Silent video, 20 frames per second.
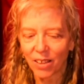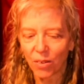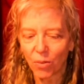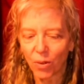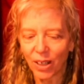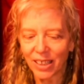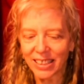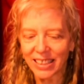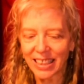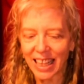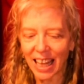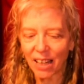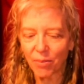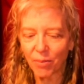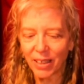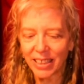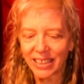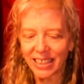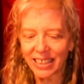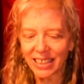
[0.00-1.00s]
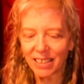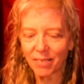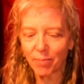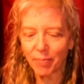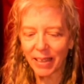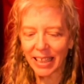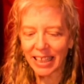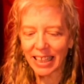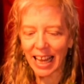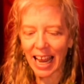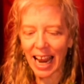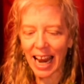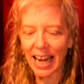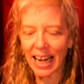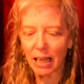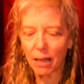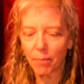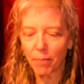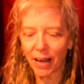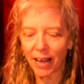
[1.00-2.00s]
was that we didn't meet
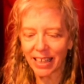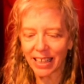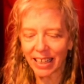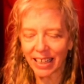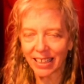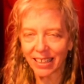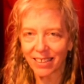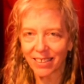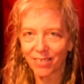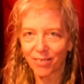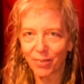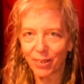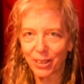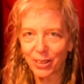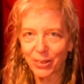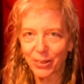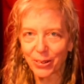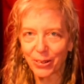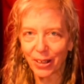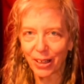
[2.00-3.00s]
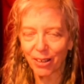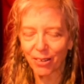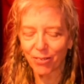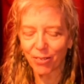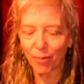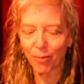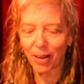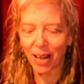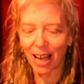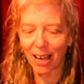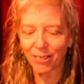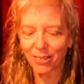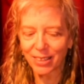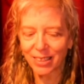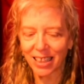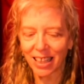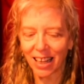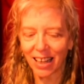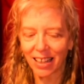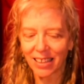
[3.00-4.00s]
anybody returning from
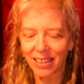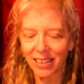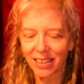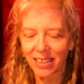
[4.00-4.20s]
Lhasa.